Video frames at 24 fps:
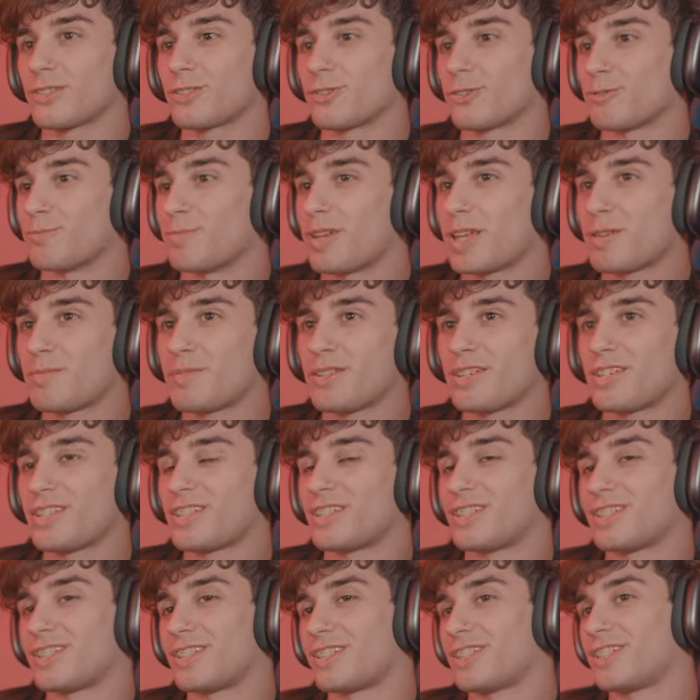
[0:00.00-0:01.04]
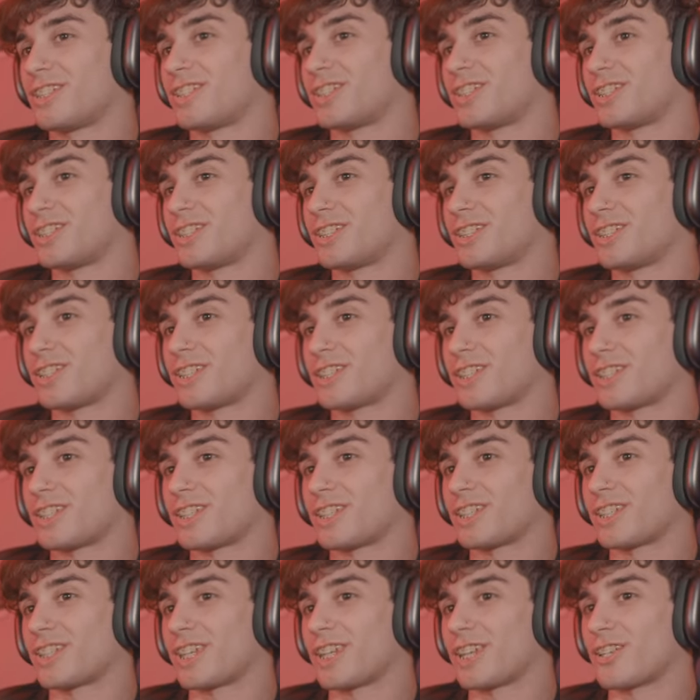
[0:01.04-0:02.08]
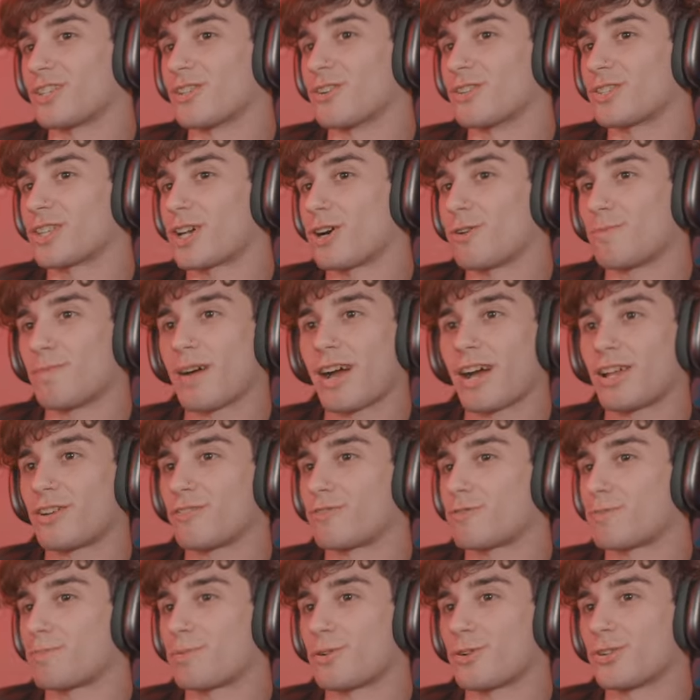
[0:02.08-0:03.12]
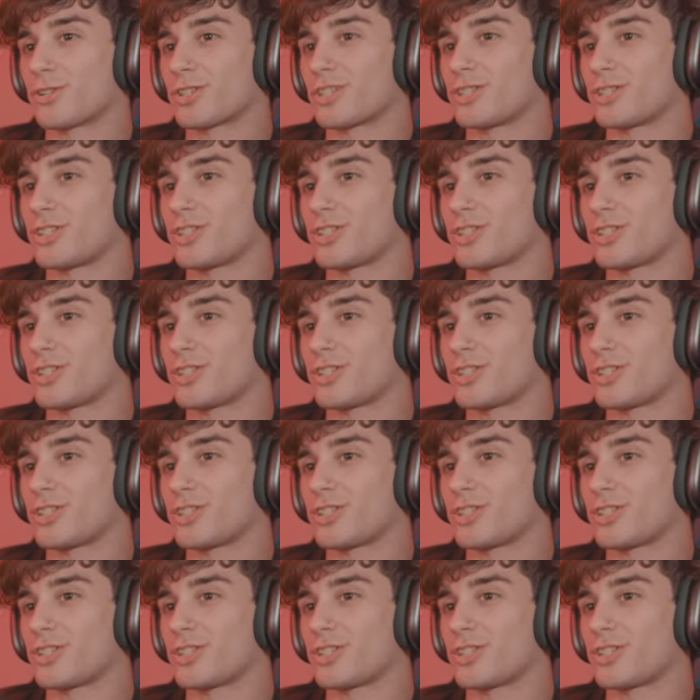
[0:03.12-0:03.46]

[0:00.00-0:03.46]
Or maybe he knows how bad of a person